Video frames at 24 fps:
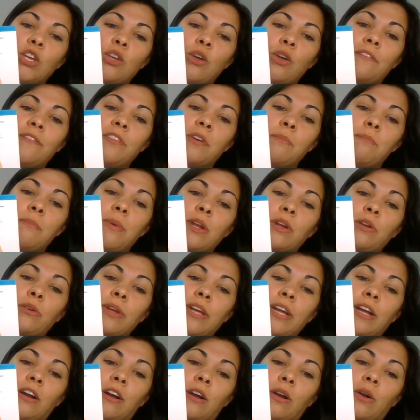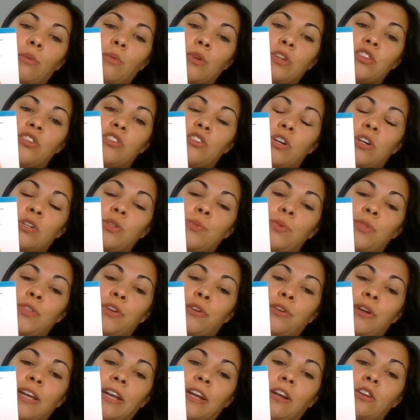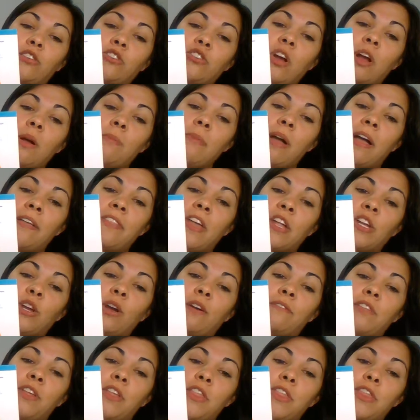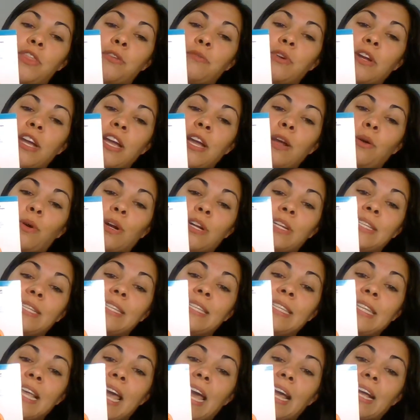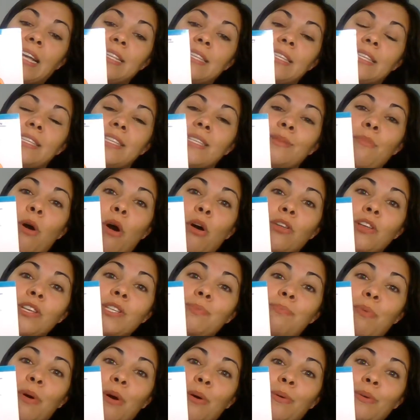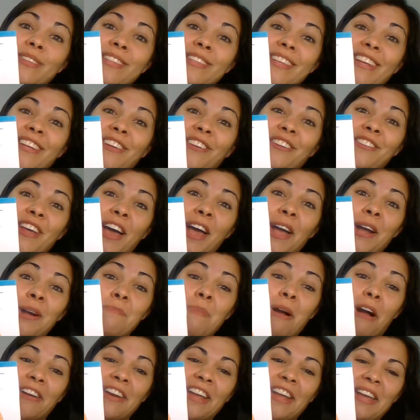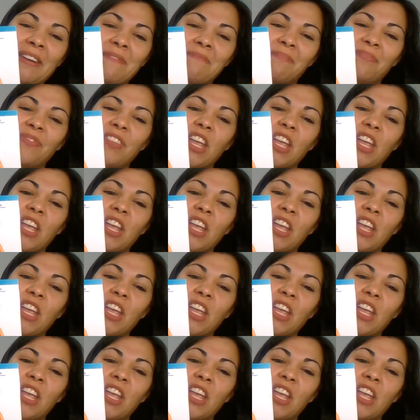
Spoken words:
You have your middle ear, which starts with your eardrum, and then you have the 3 or 6 smallest bones in your entire body.